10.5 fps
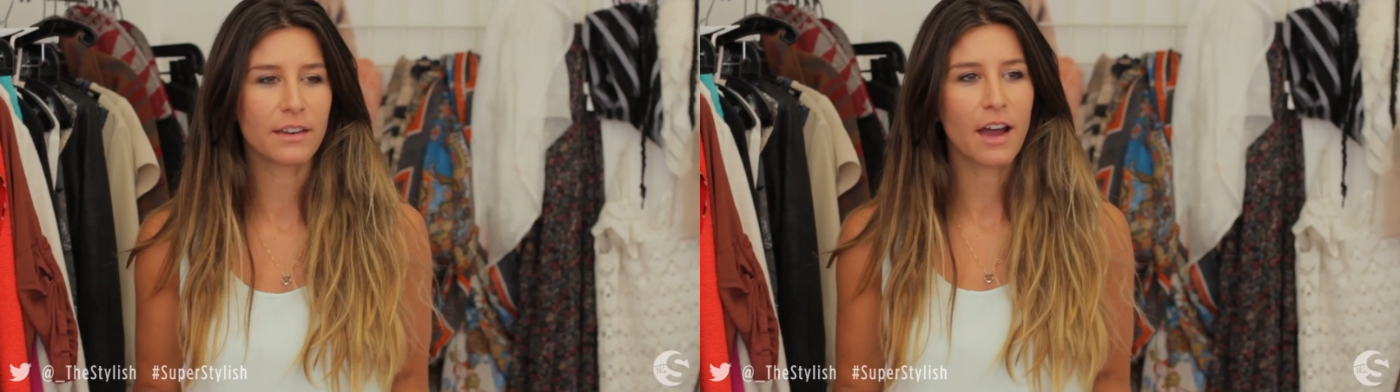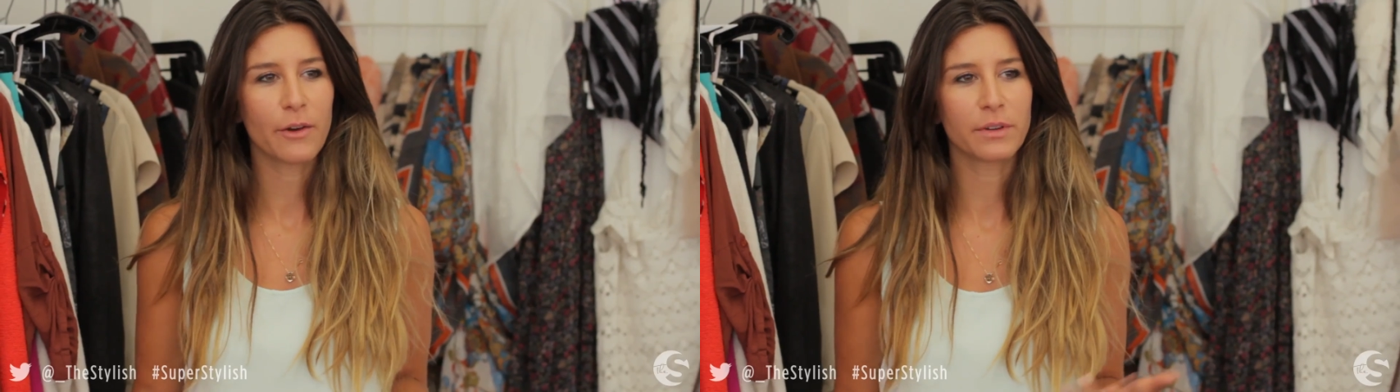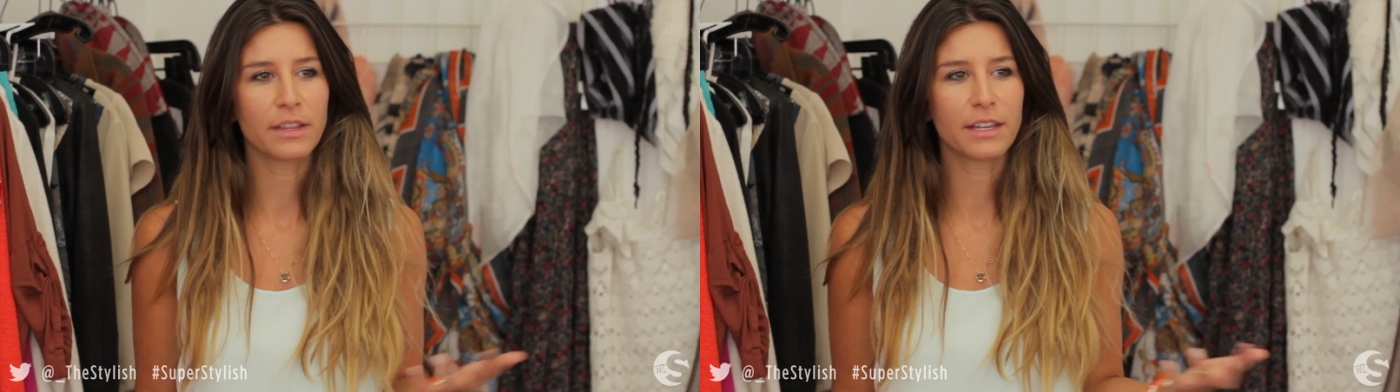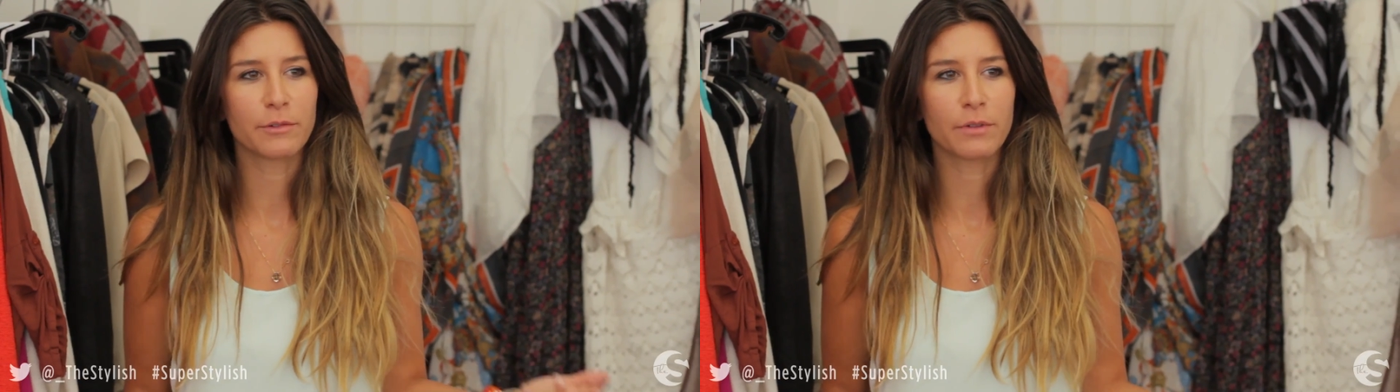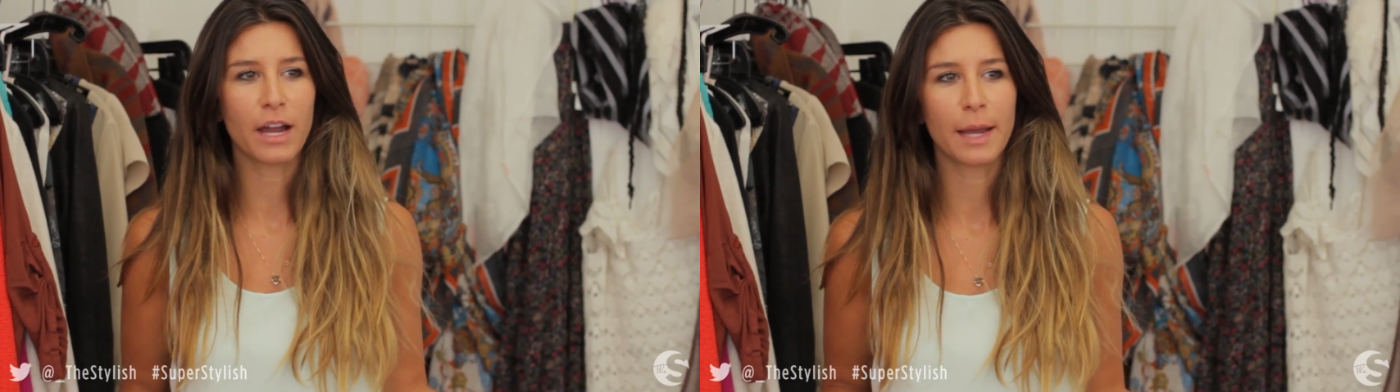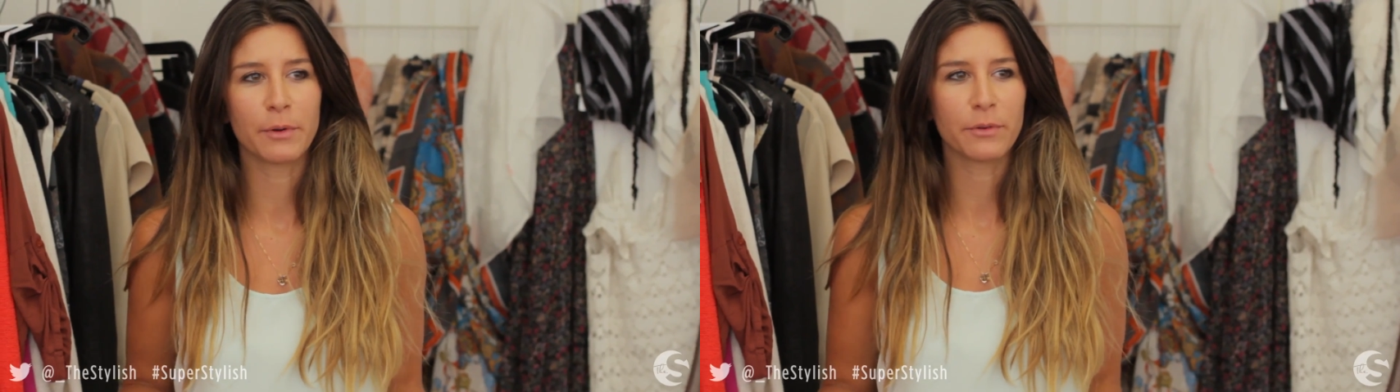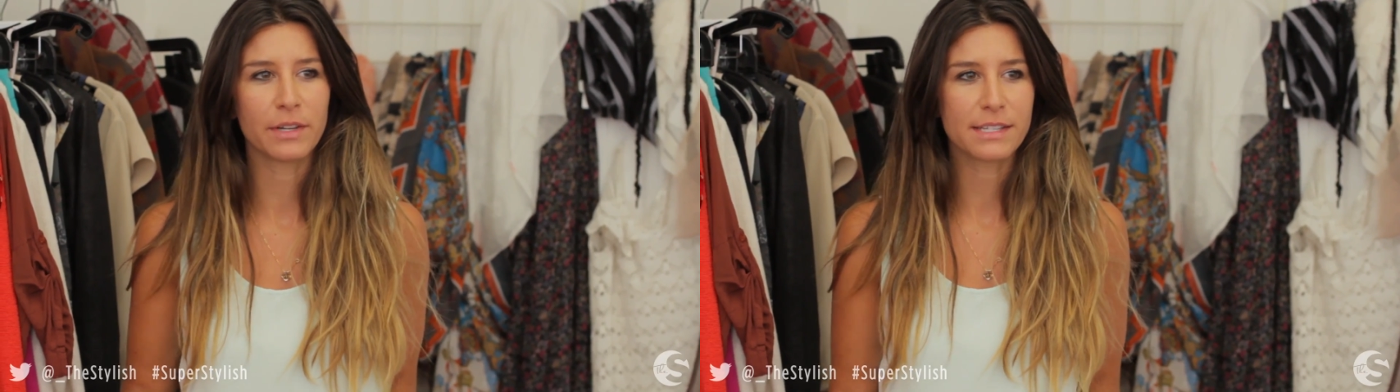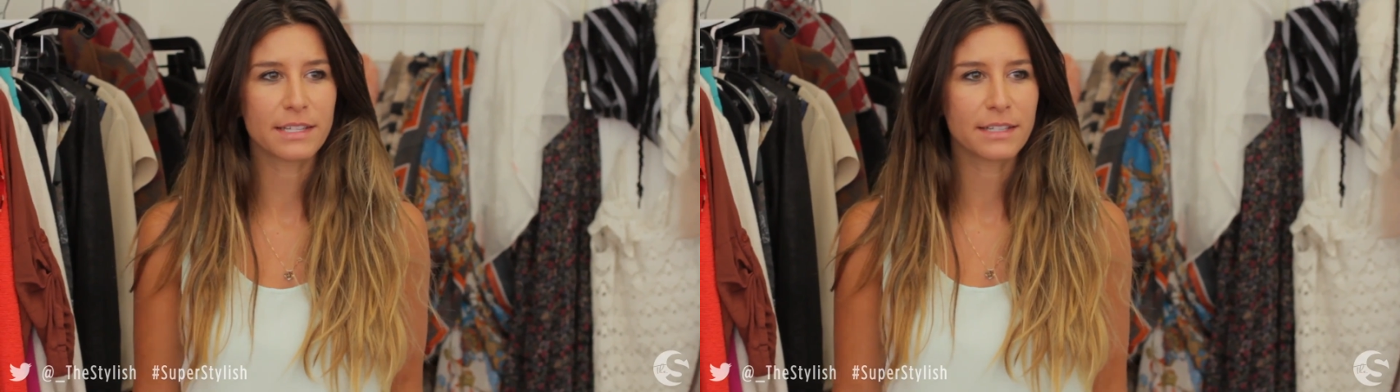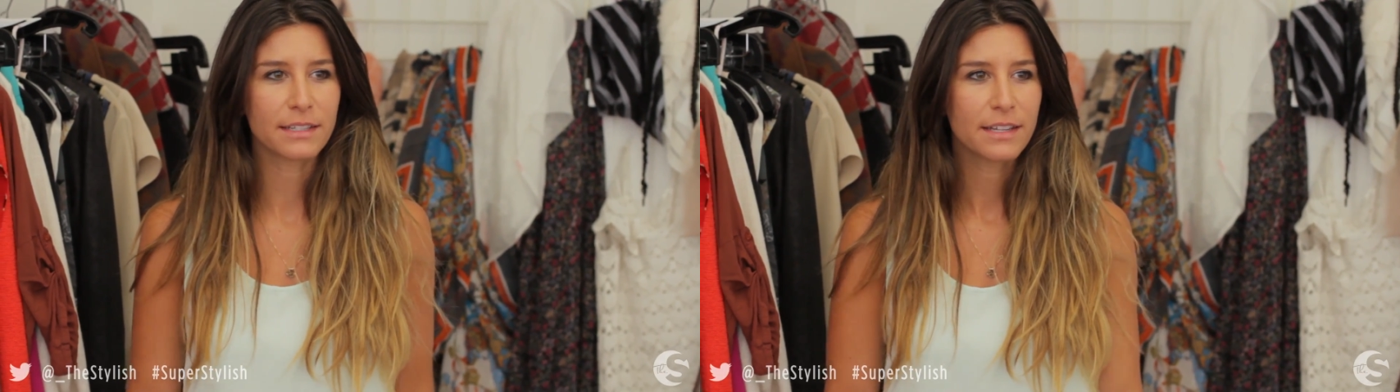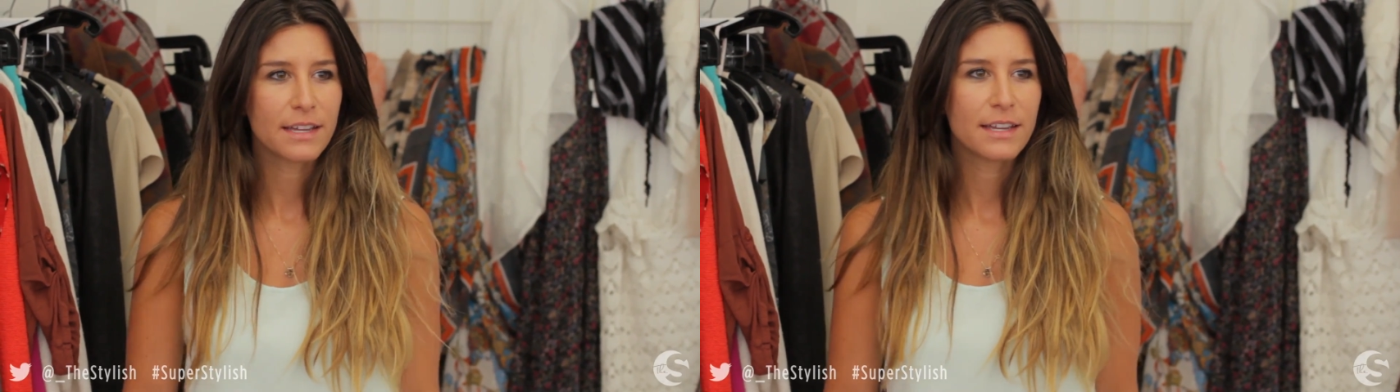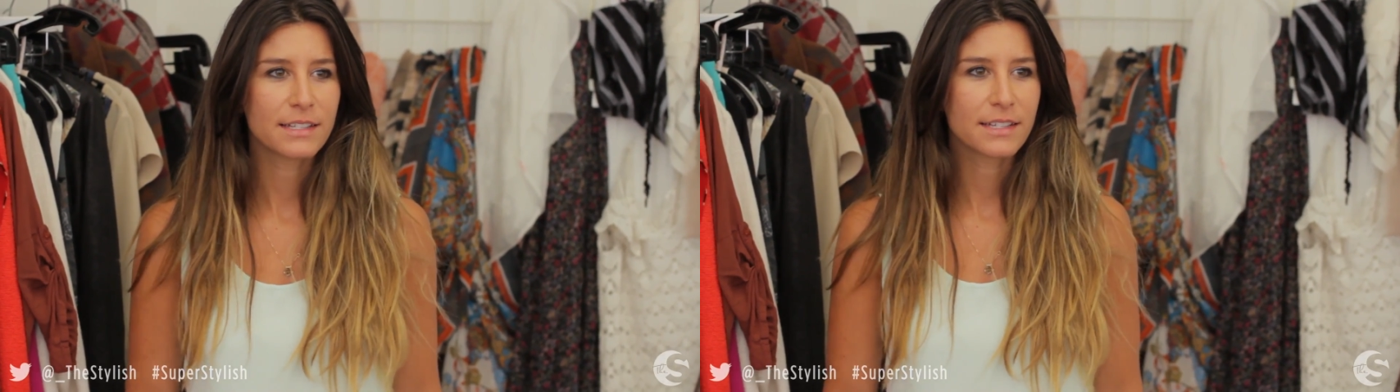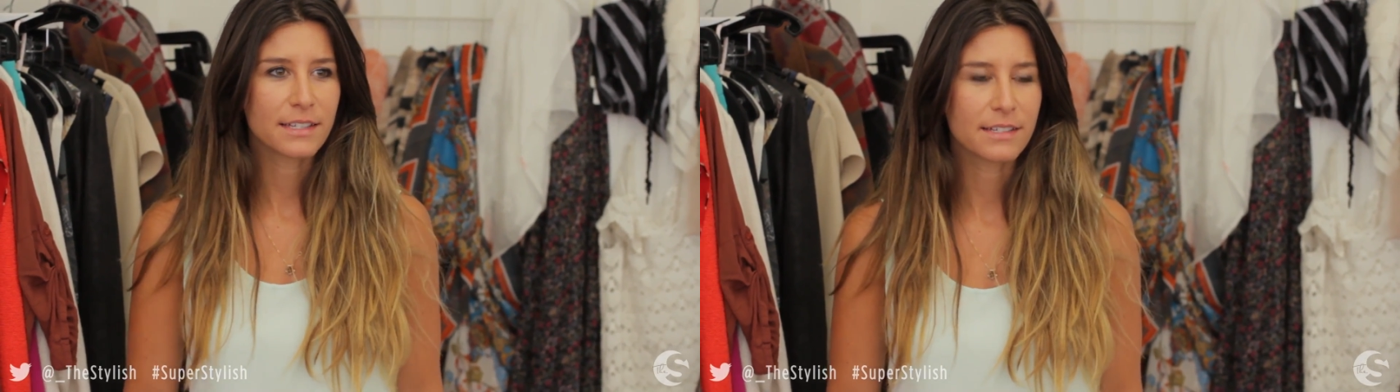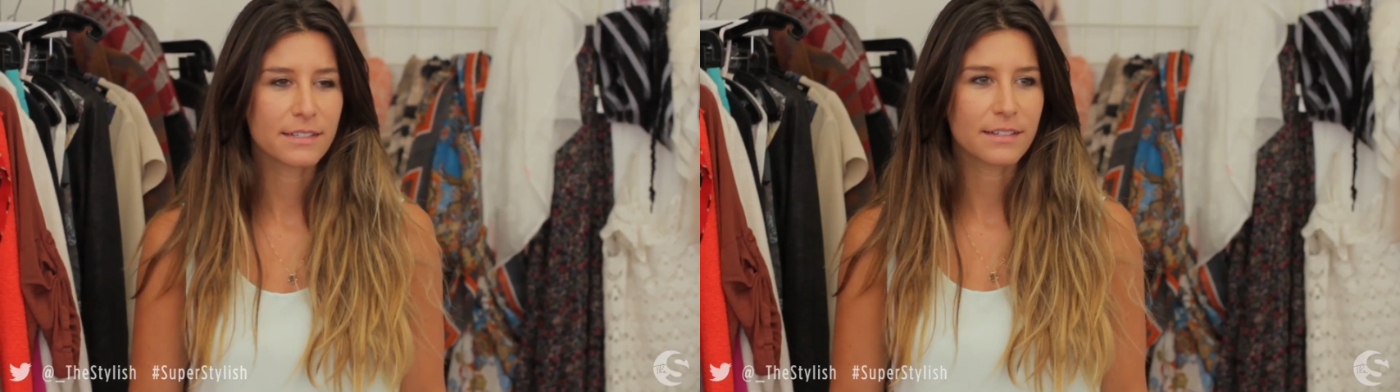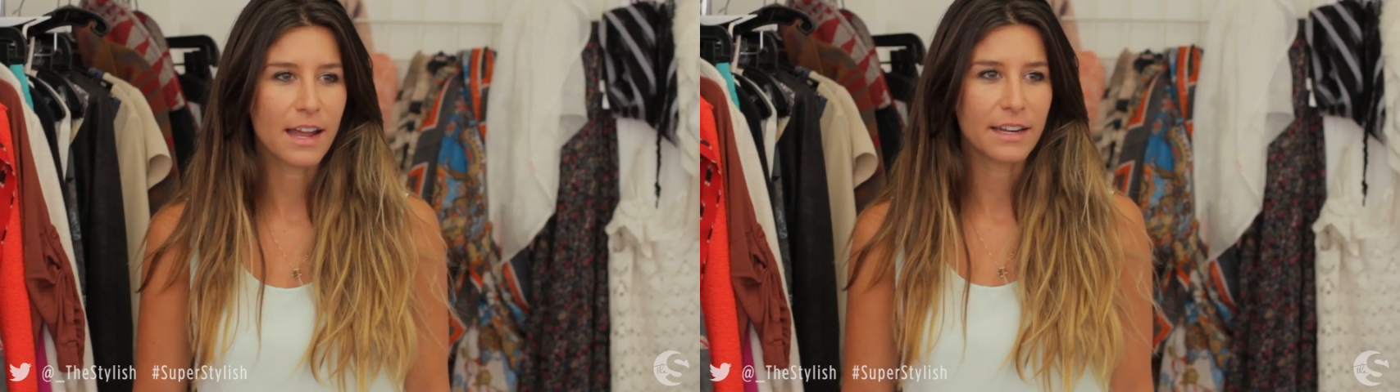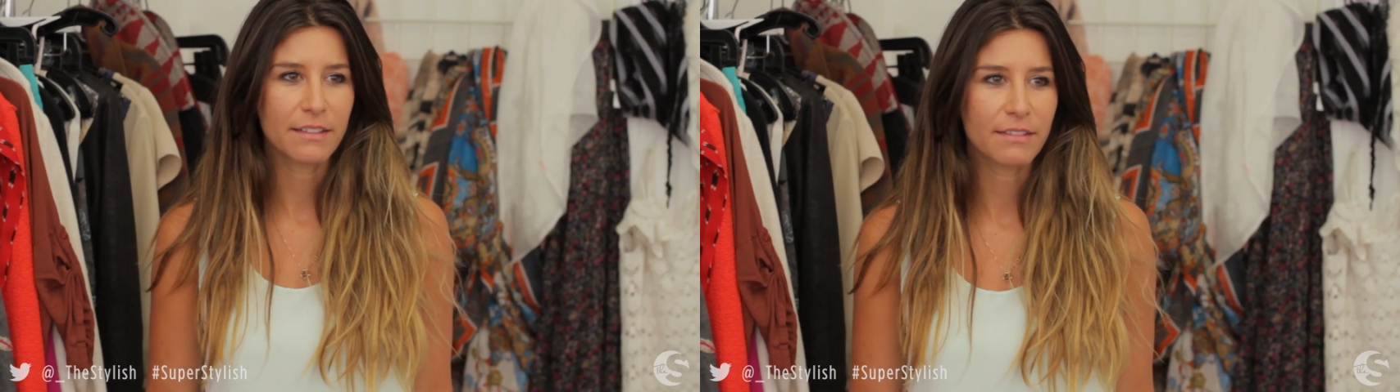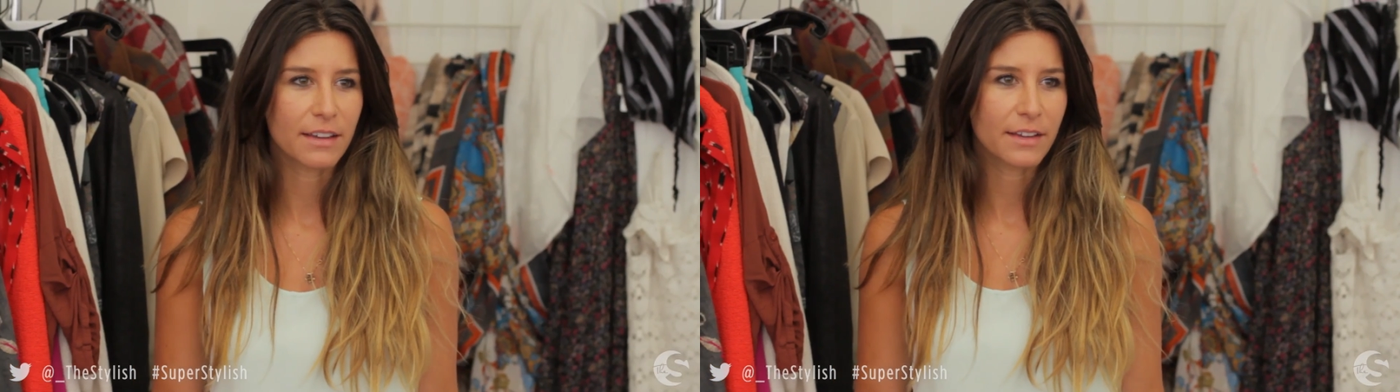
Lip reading: not really a rhyme or reason to anything.